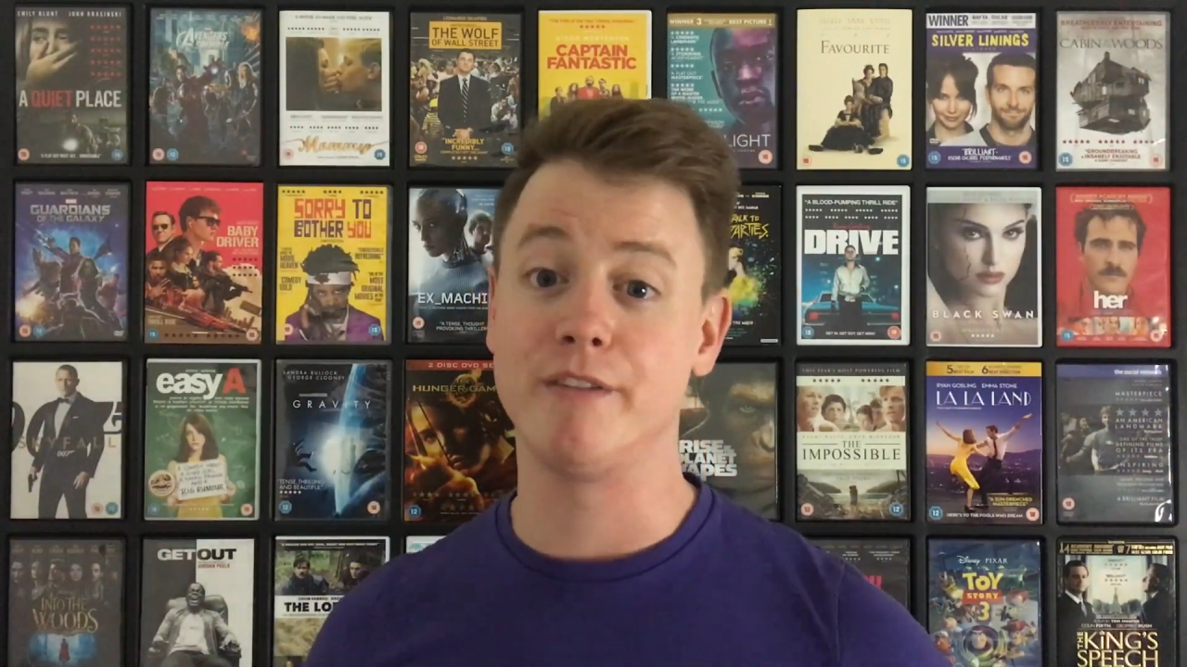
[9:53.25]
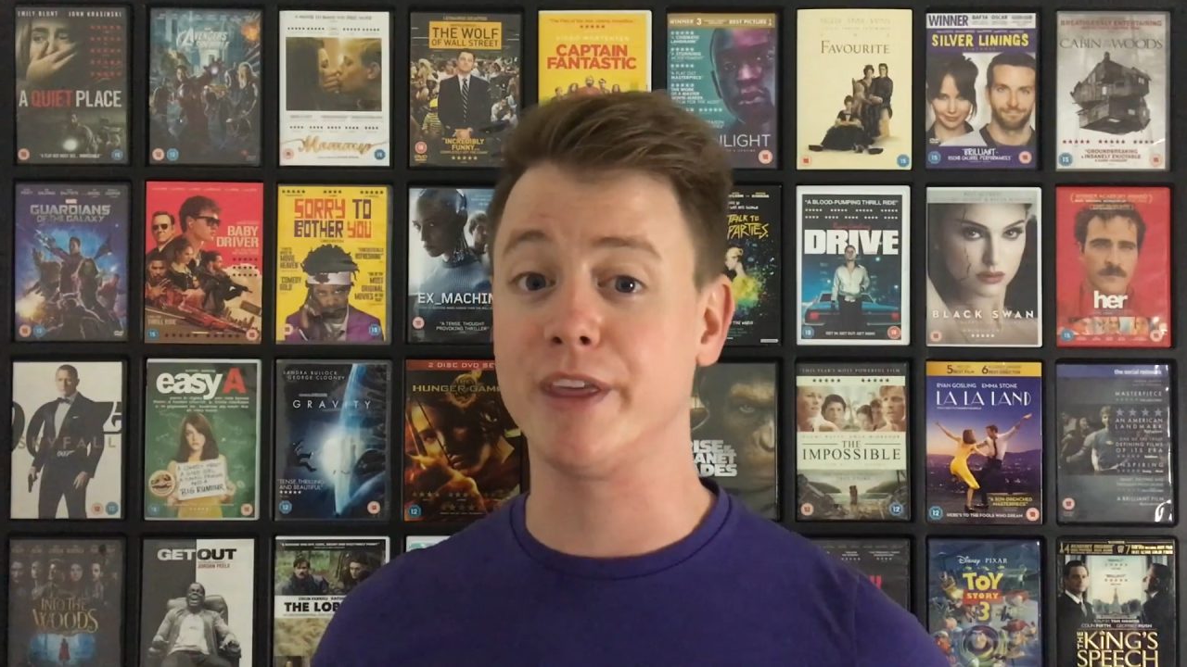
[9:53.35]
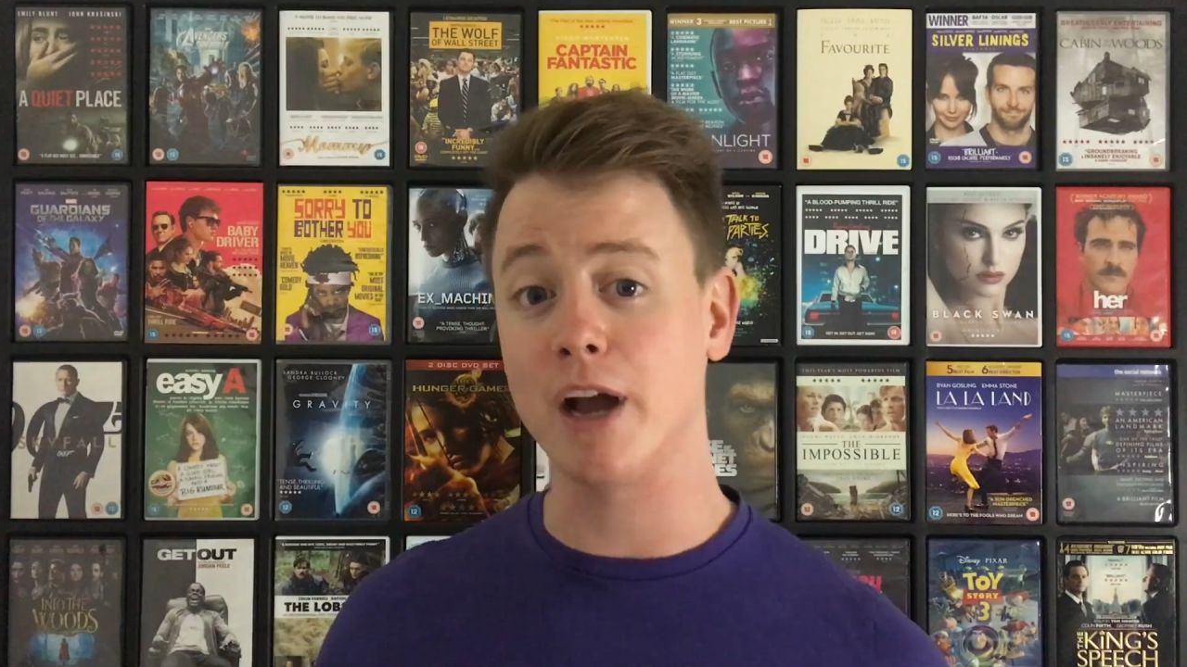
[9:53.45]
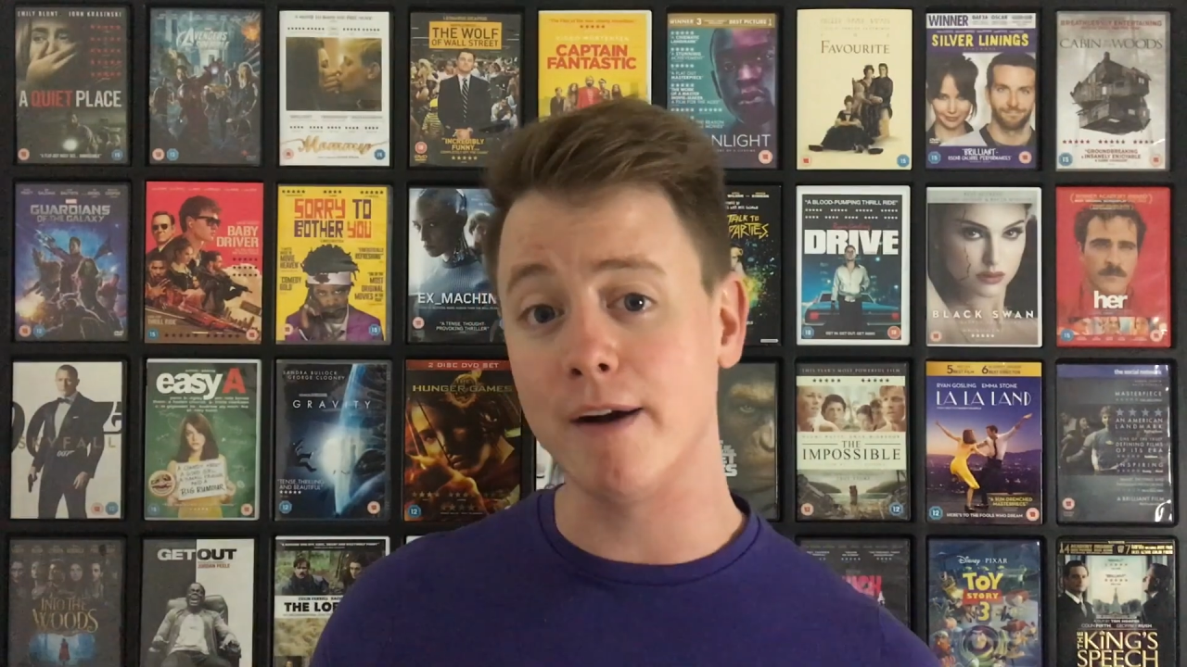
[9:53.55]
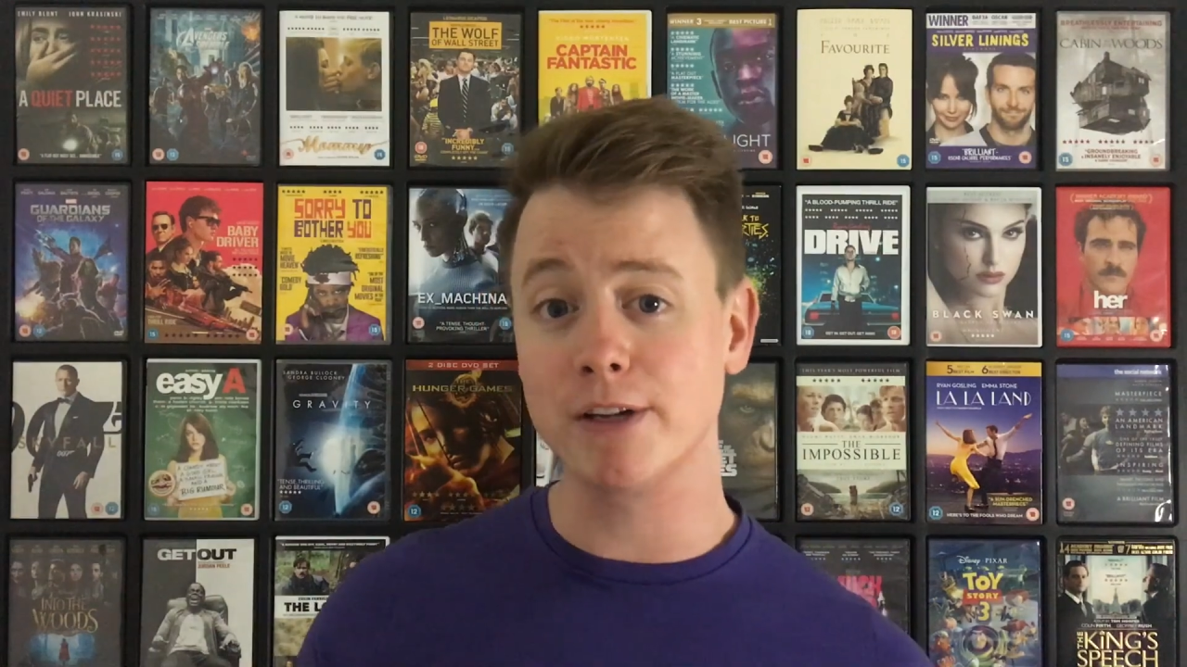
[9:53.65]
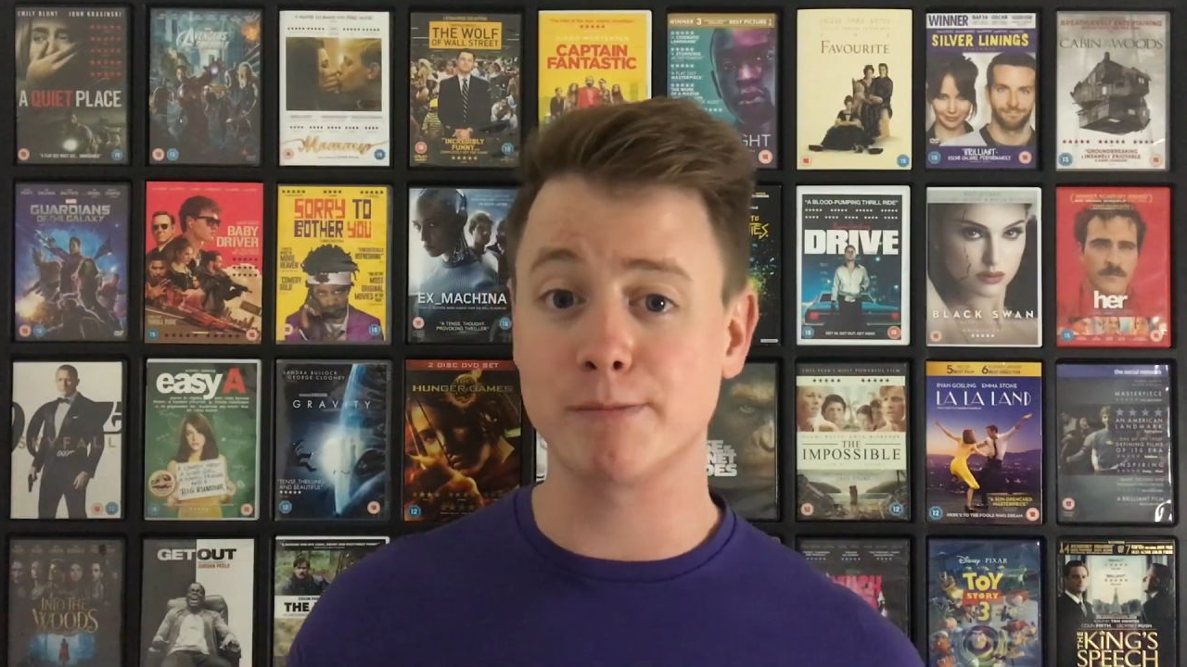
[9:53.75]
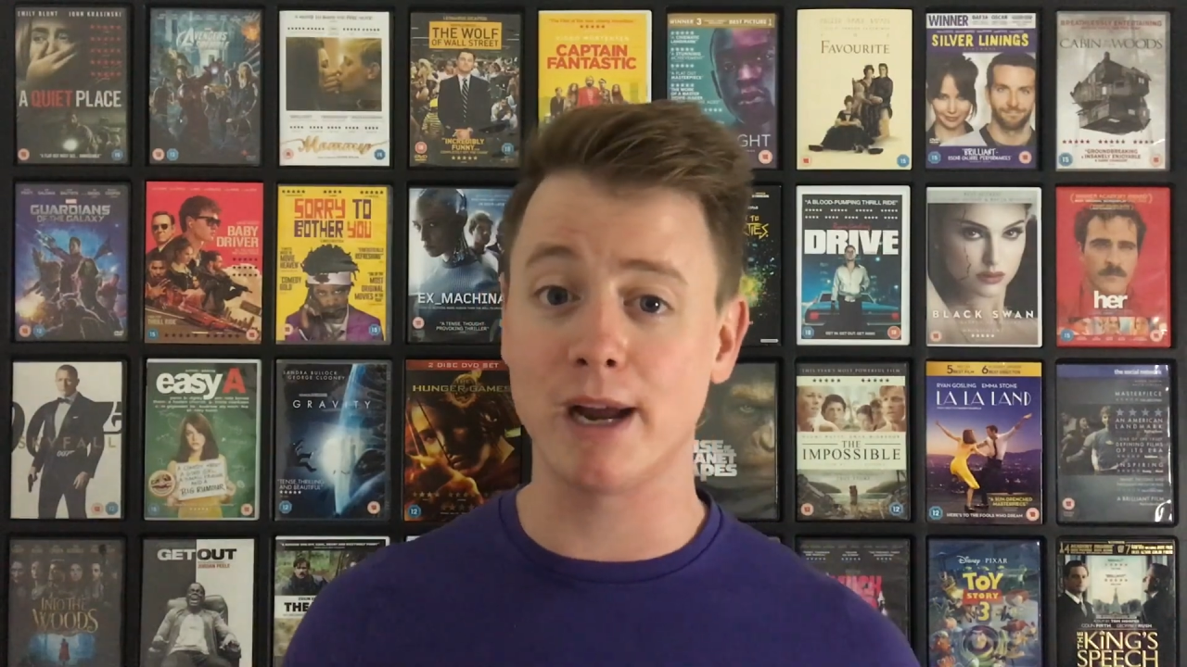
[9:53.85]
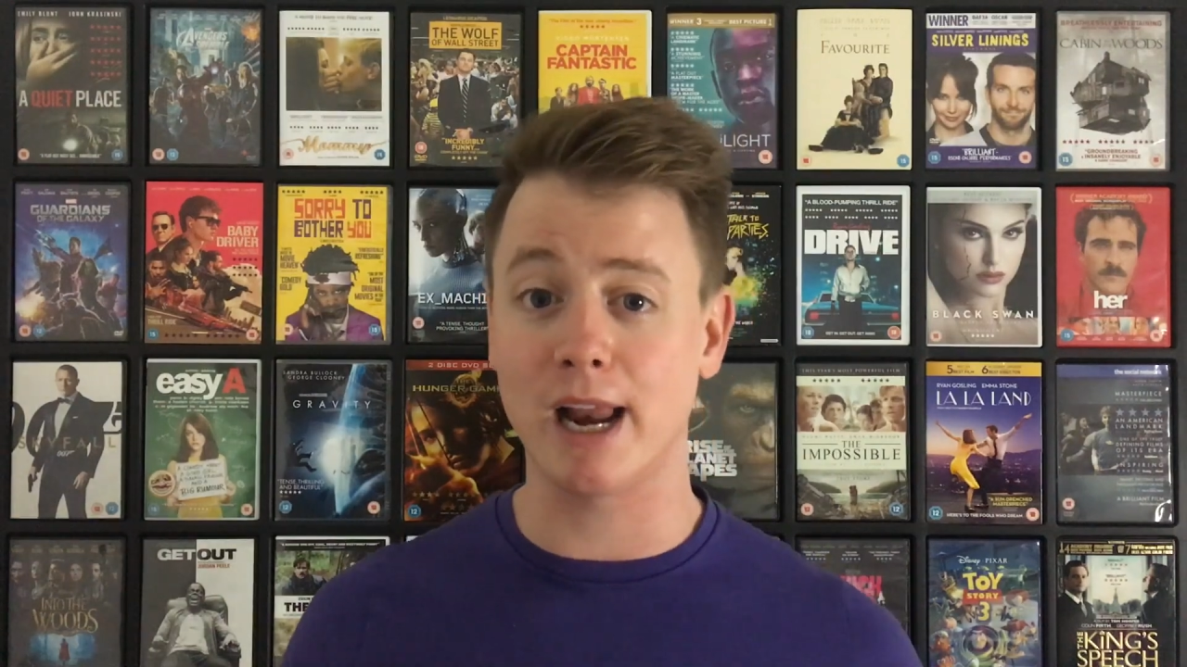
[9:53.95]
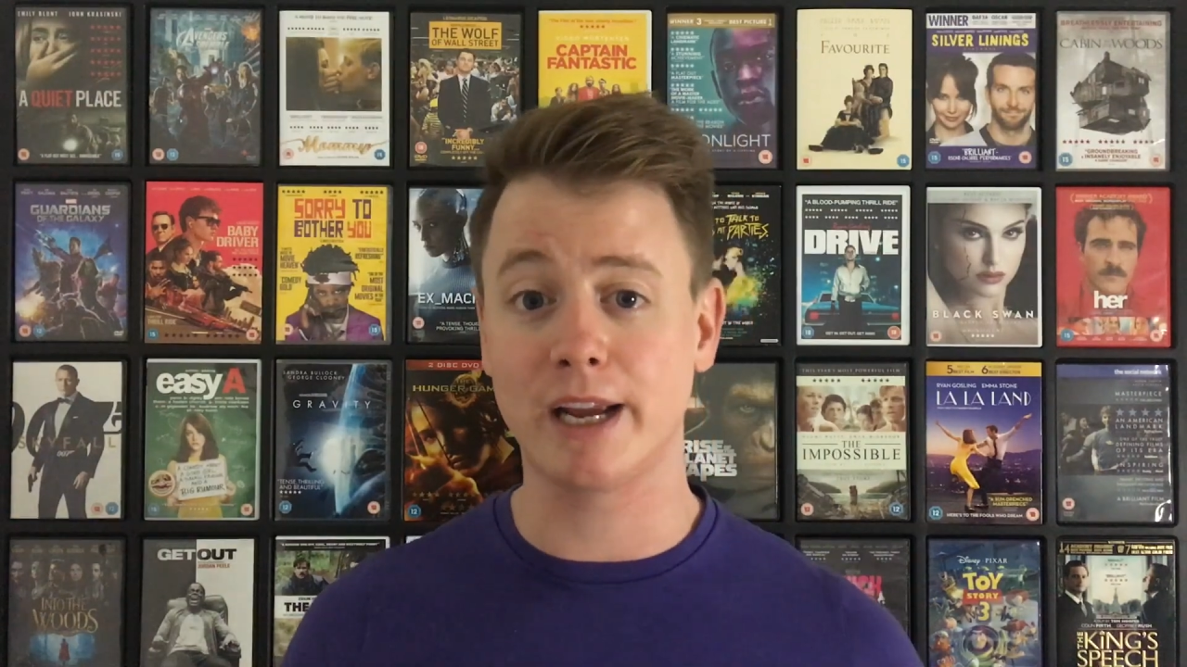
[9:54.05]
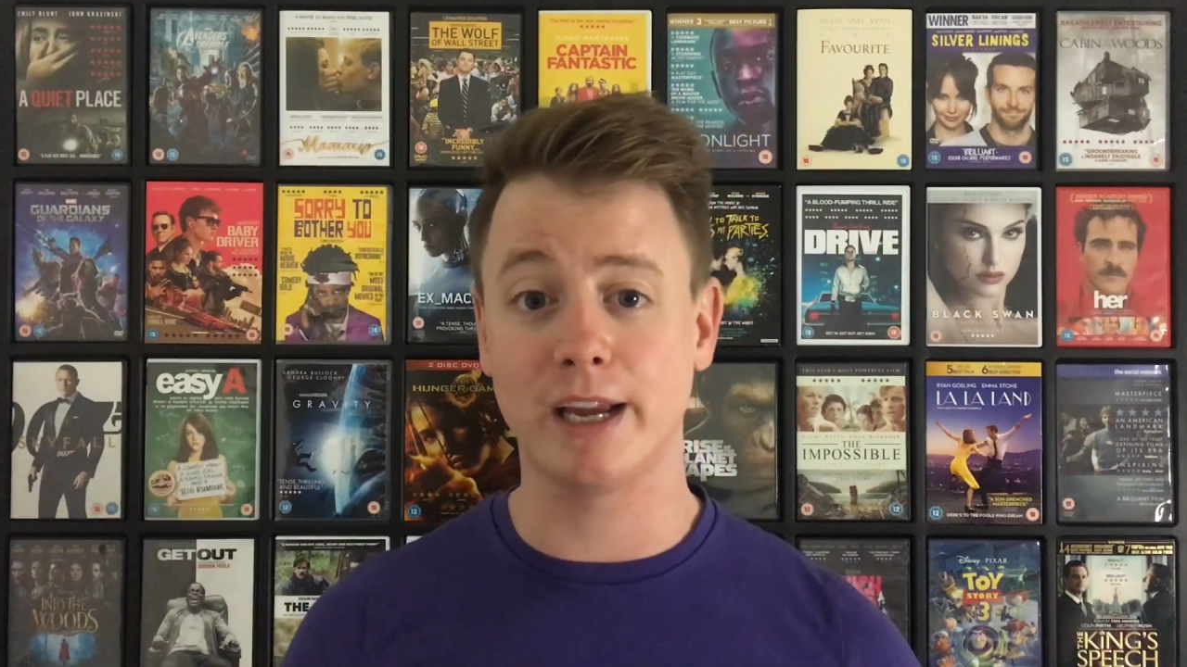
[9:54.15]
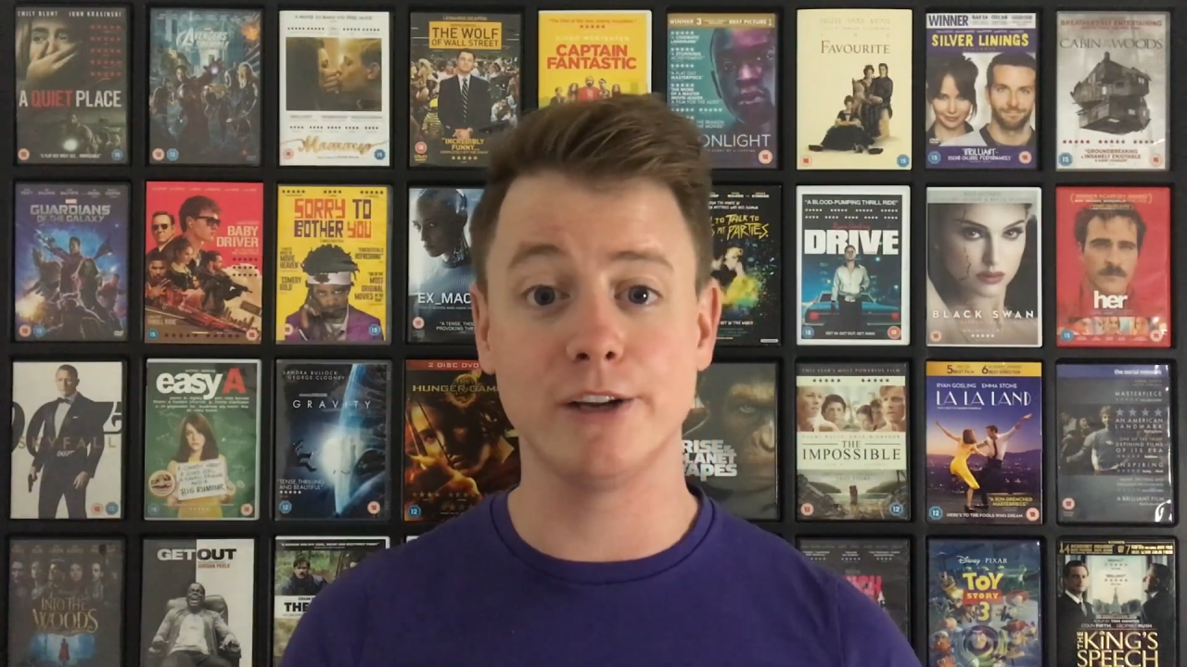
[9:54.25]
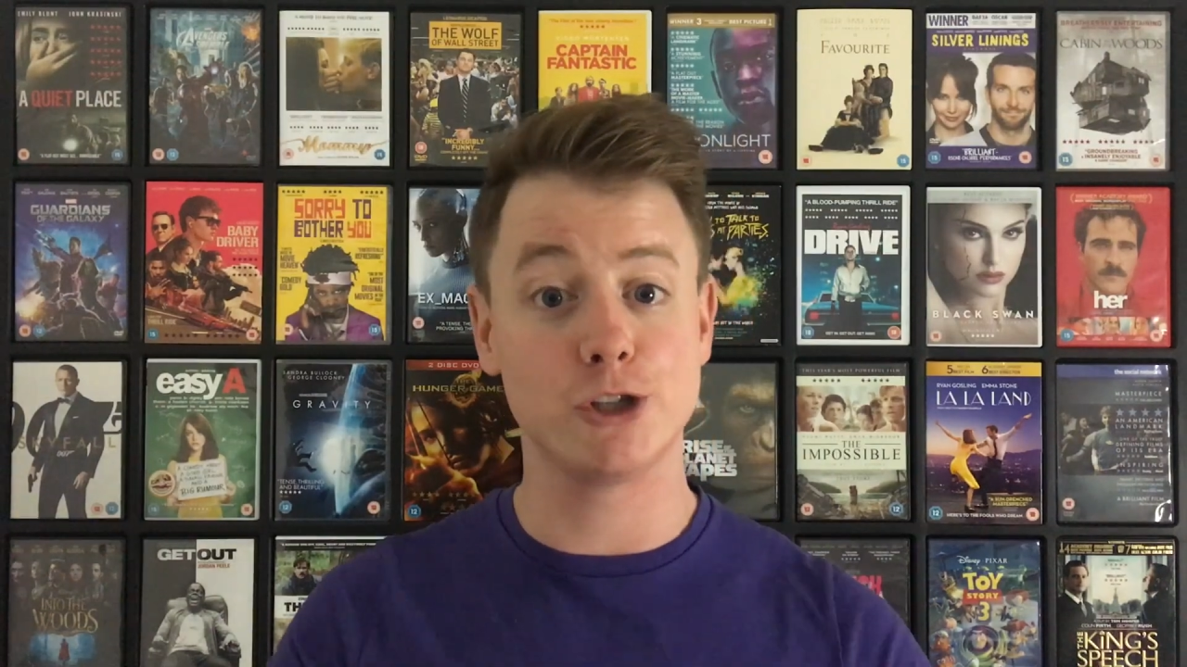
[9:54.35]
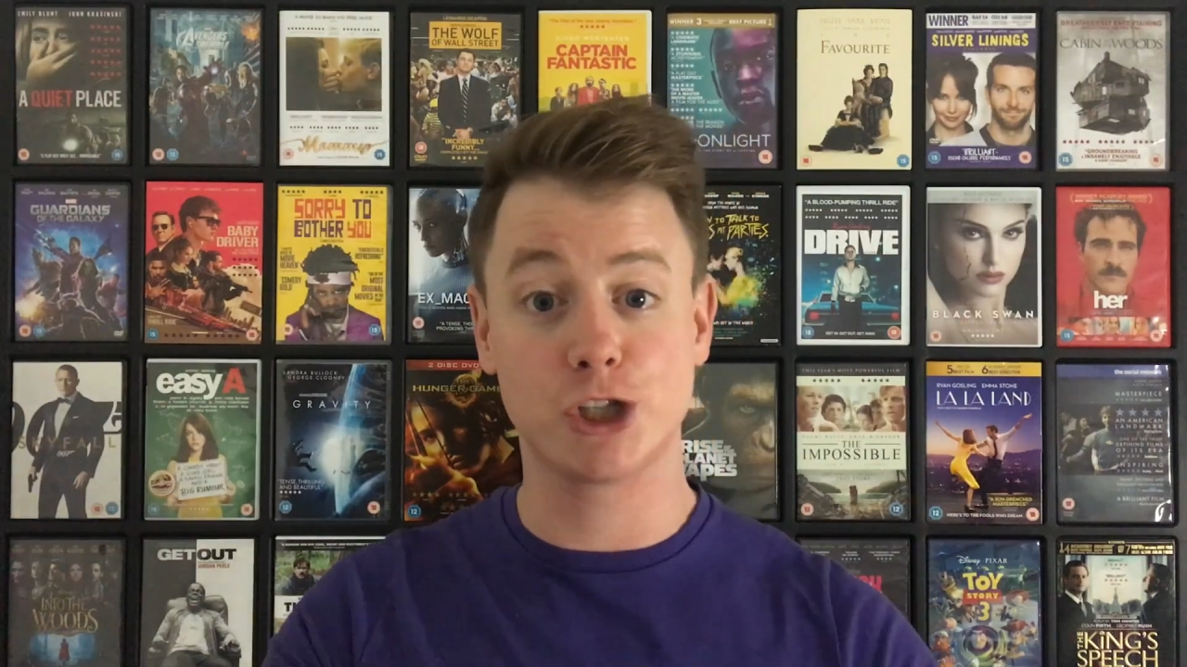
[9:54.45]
If you think others might like it,